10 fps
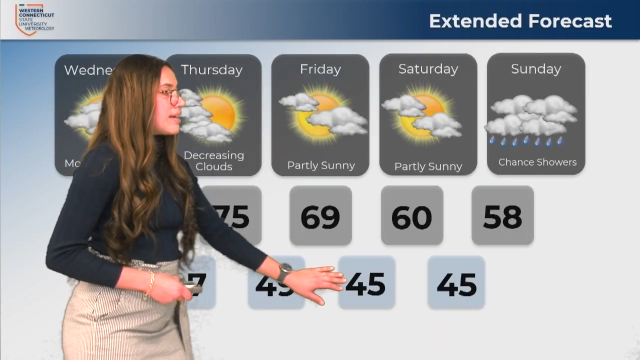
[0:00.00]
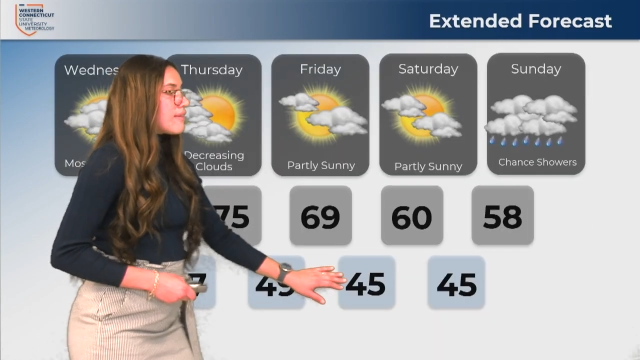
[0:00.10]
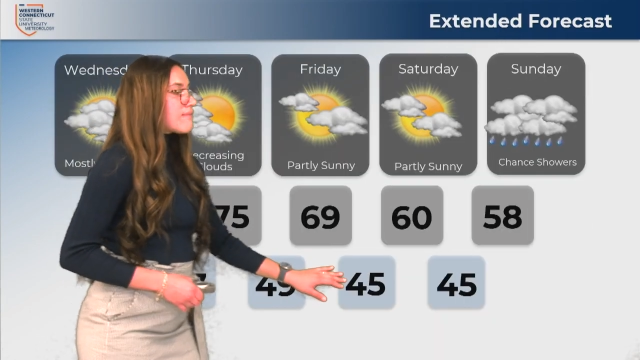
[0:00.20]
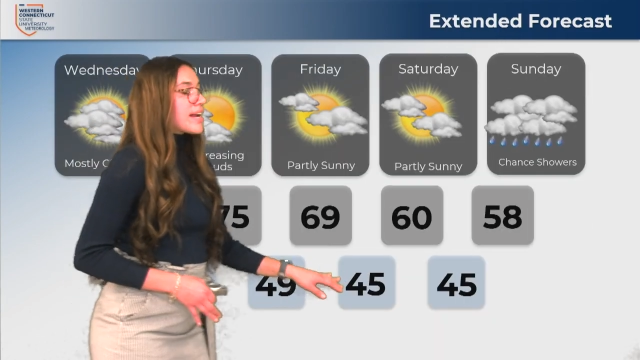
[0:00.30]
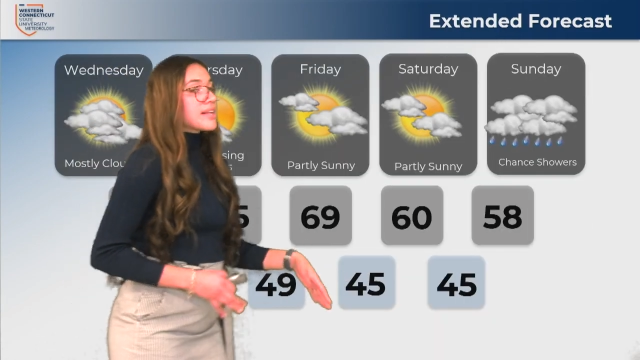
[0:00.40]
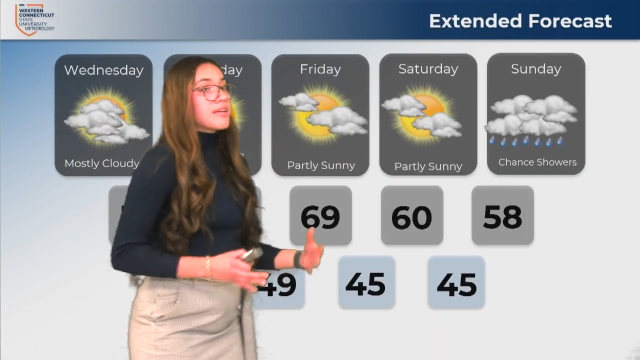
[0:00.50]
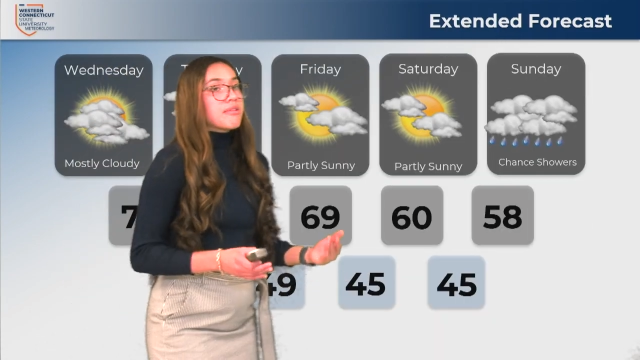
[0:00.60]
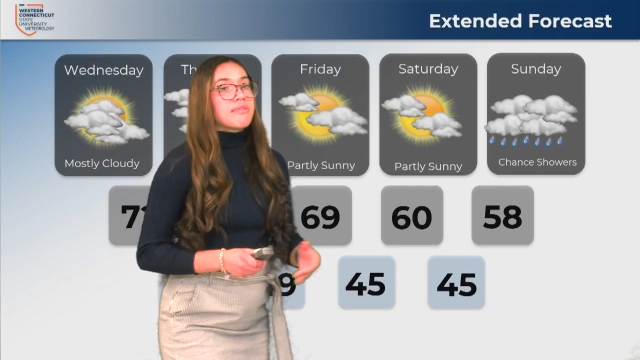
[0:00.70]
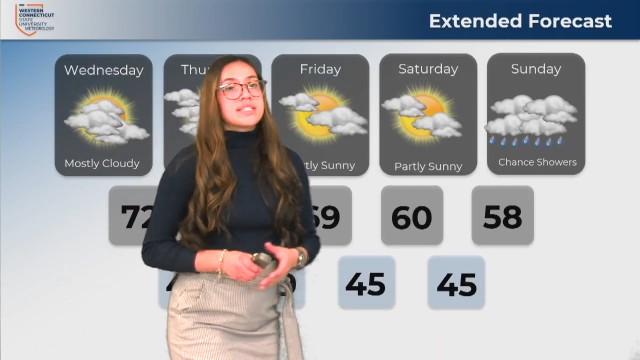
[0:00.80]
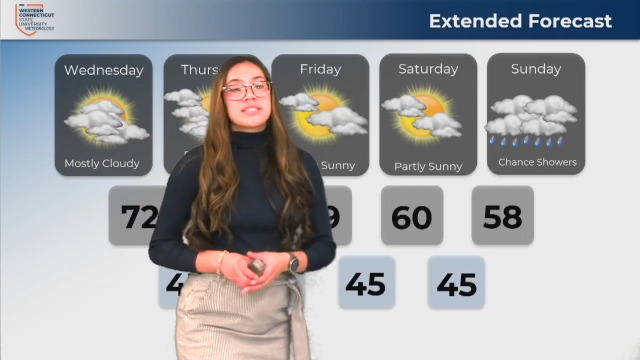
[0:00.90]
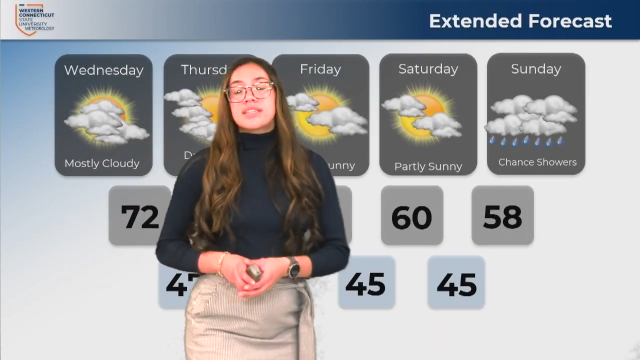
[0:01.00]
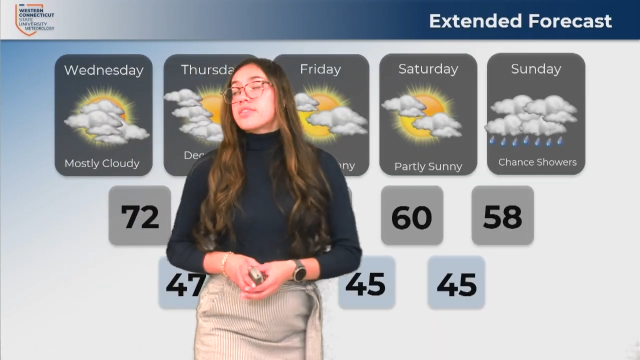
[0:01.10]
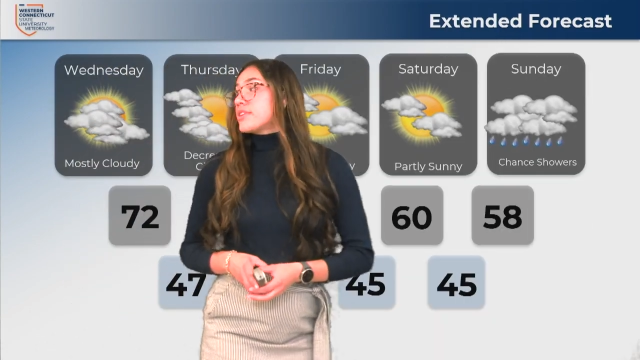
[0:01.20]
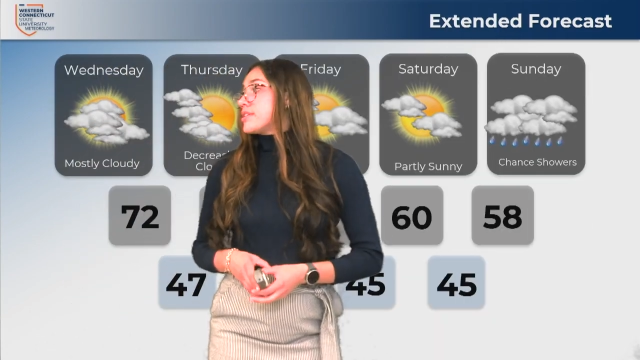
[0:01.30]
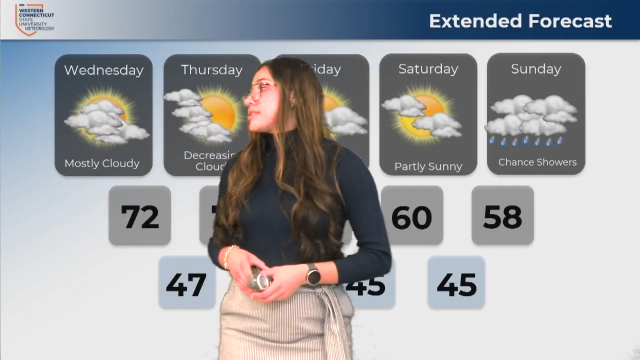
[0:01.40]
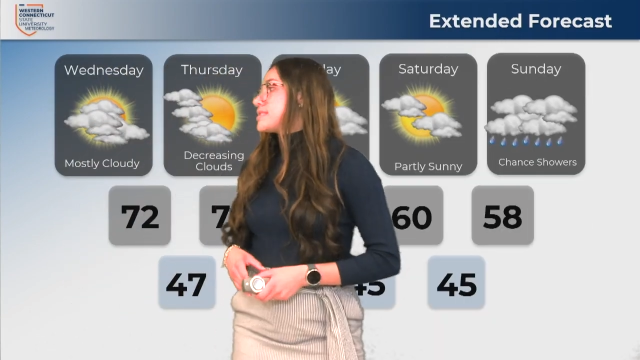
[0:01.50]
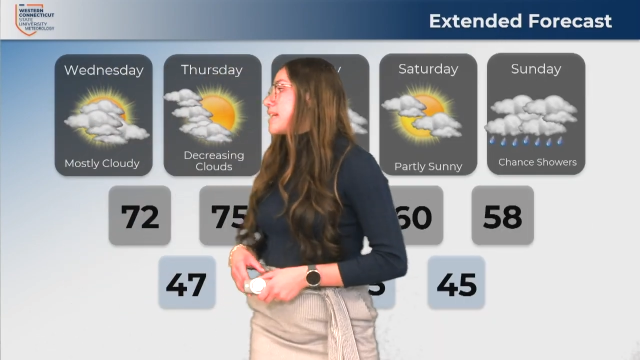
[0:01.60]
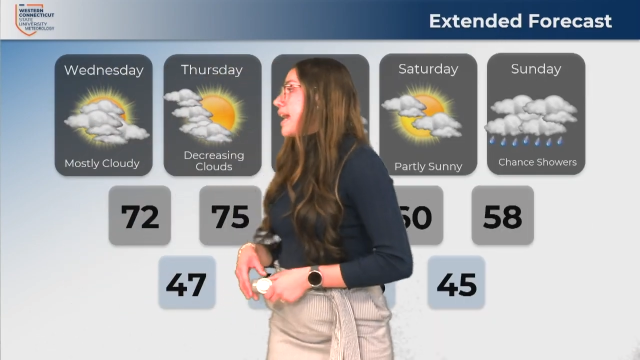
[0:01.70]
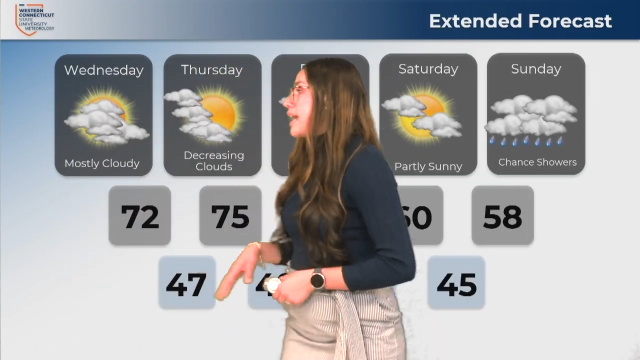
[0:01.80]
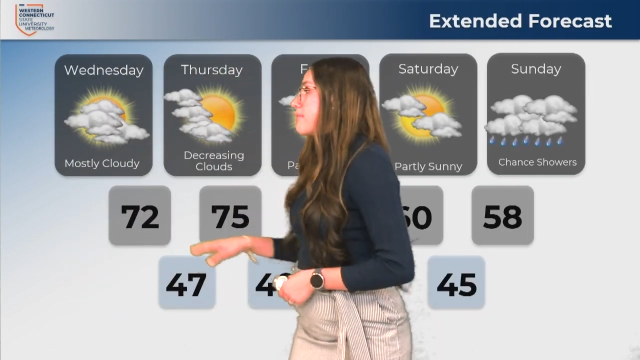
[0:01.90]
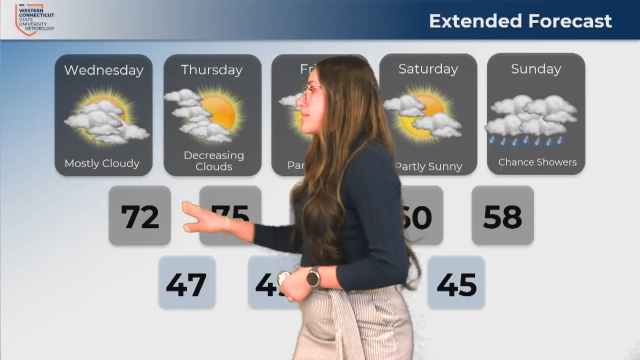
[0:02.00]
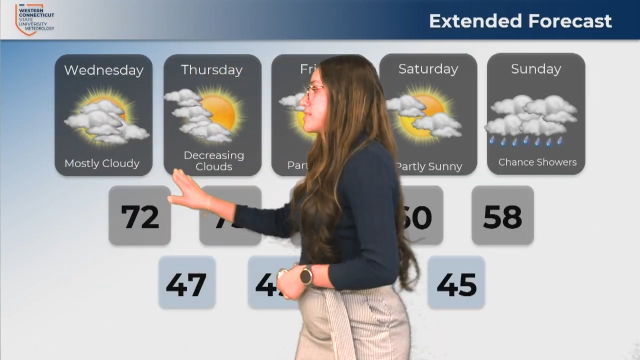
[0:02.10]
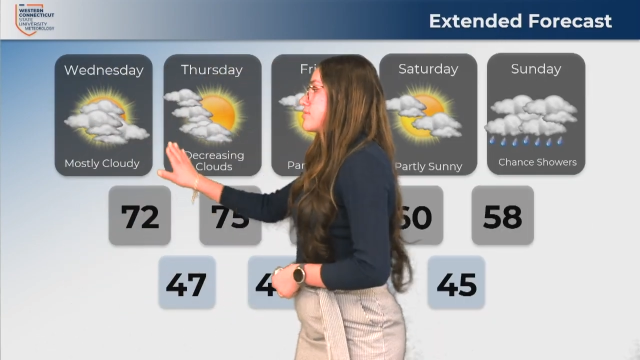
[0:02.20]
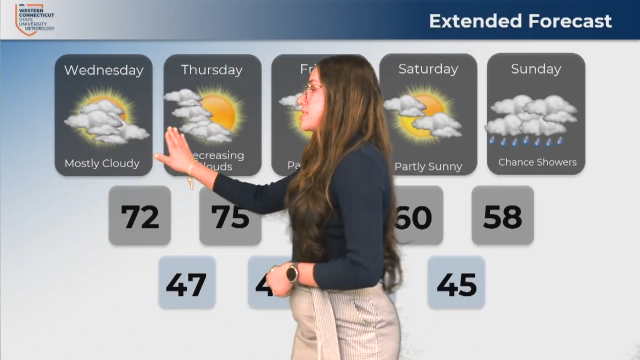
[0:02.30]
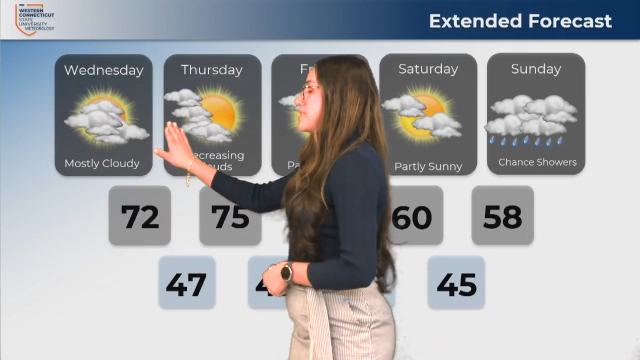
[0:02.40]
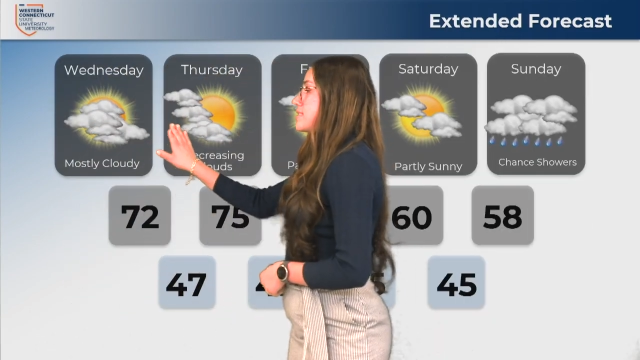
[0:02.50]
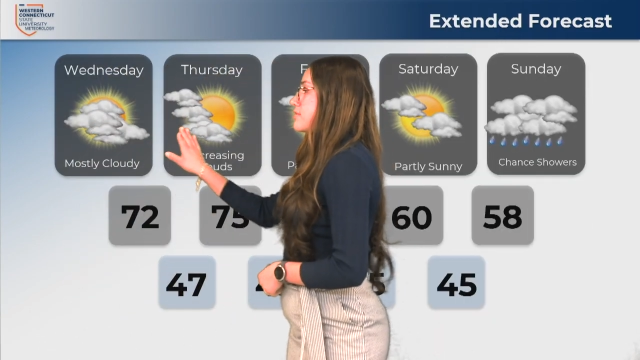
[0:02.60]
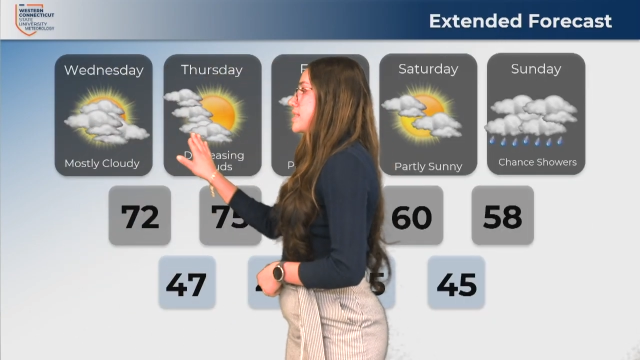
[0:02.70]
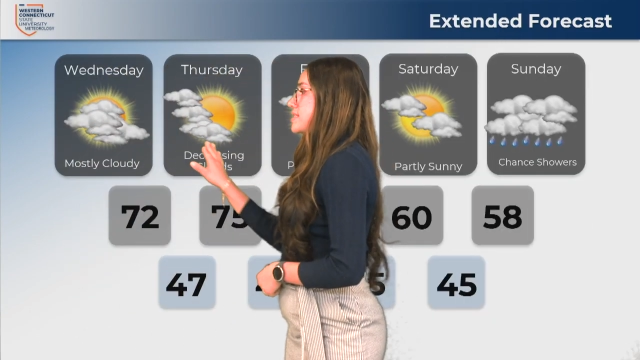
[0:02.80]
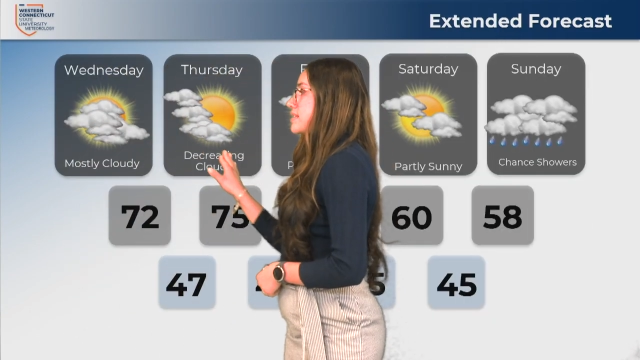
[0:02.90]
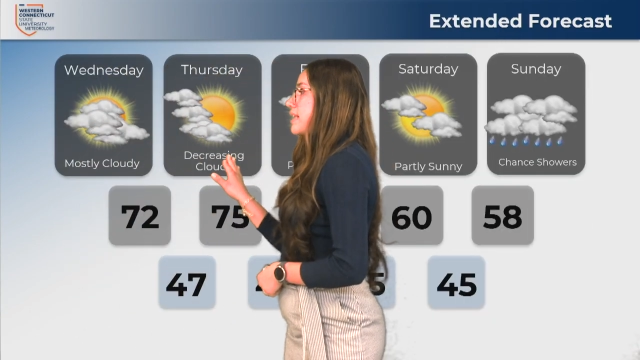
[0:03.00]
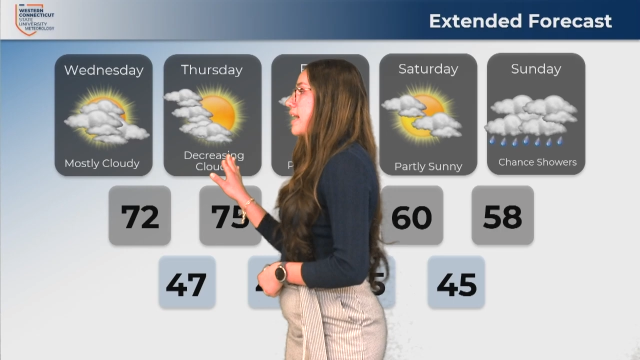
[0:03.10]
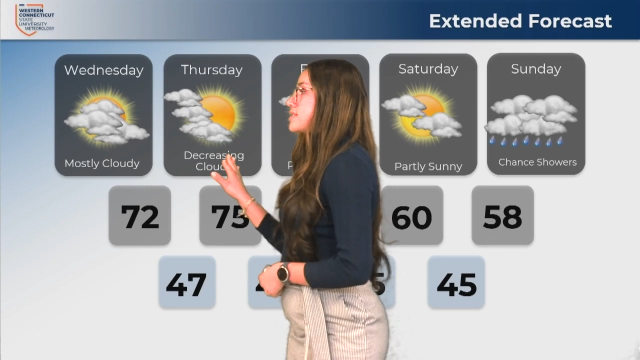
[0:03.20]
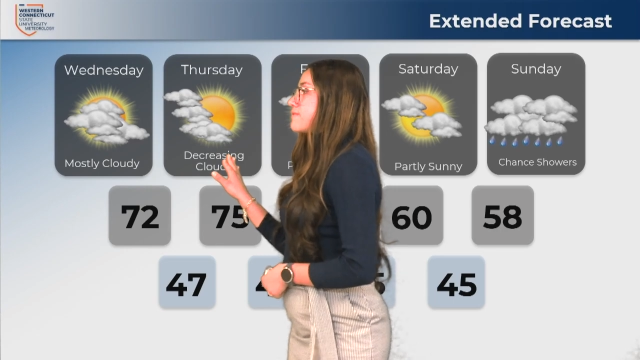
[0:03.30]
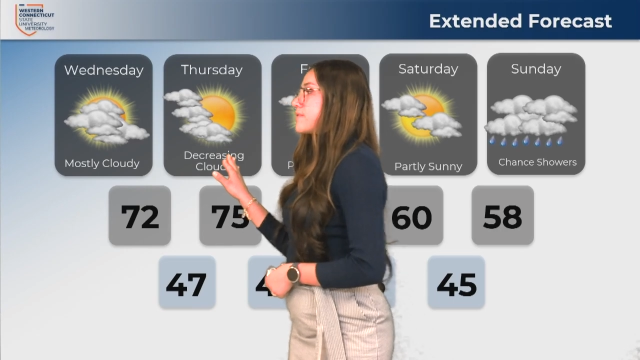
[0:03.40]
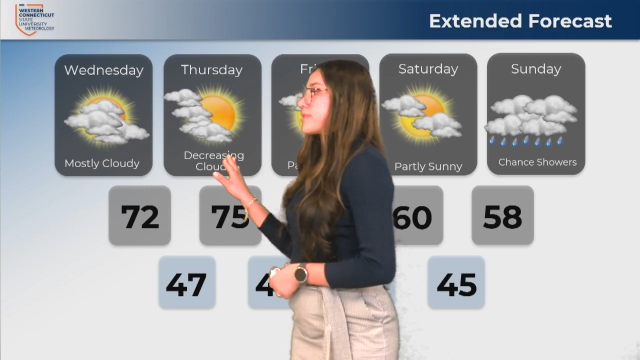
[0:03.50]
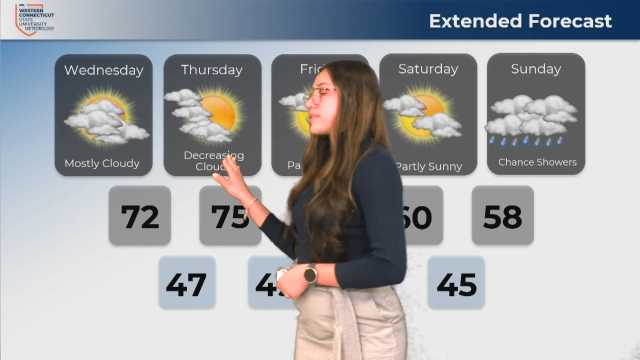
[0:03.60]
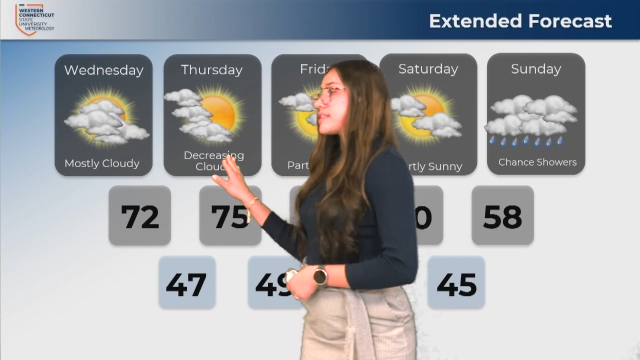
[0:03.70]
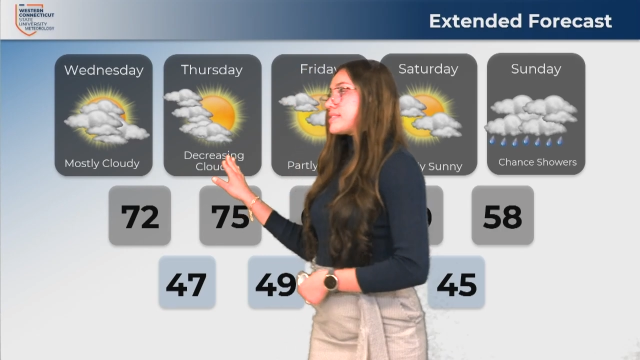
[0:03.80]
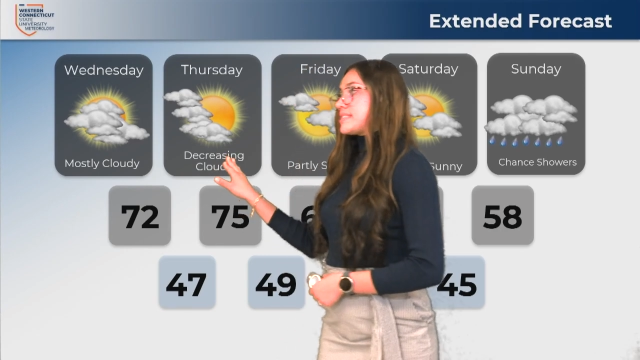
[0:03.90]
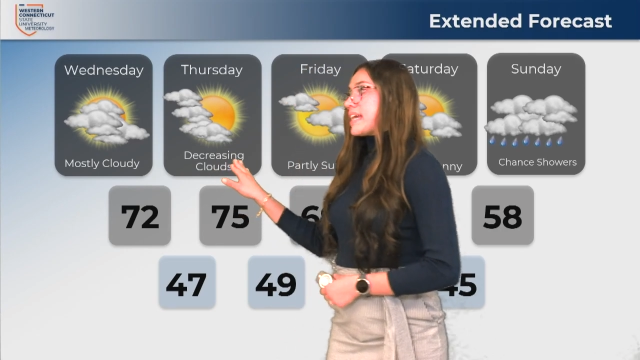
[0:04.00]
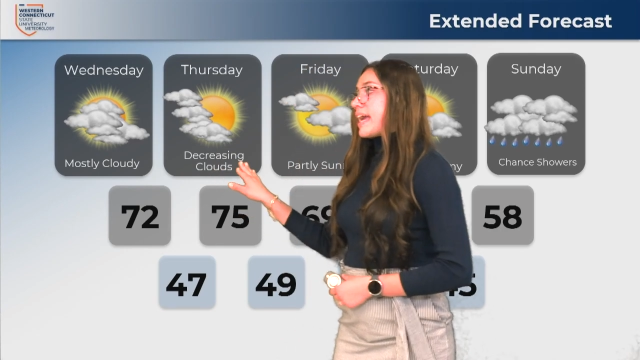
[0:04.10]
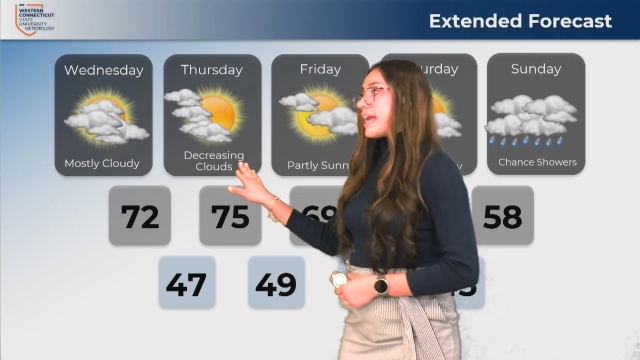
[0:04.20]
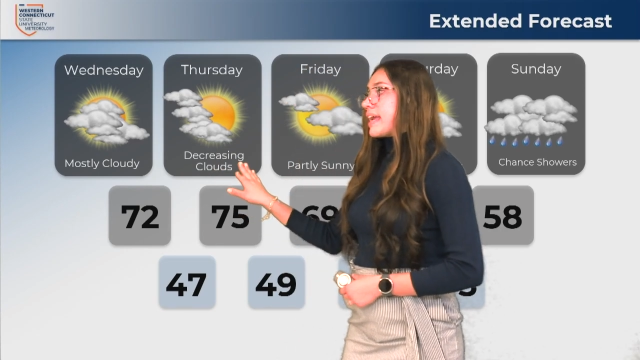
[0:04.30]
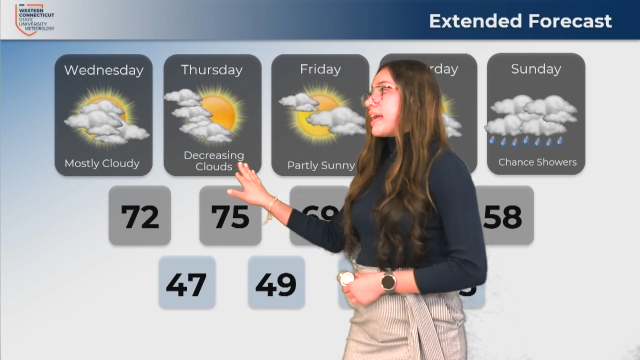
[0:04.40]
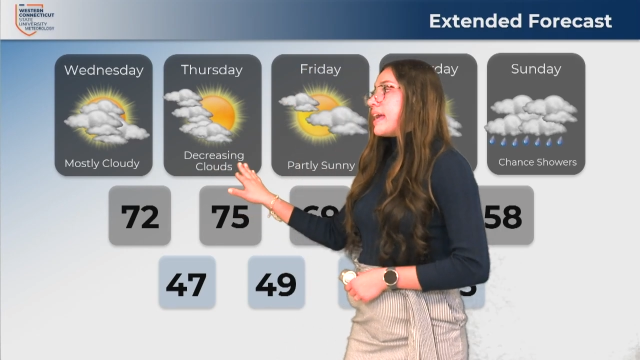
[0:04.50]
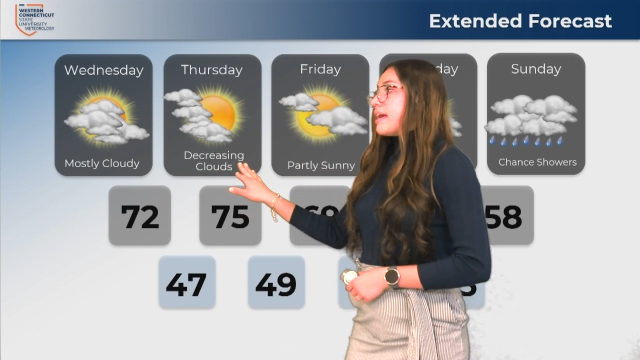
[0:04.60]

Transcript: Finally, we reach Thursday, and we do see decreasing clouds for this day.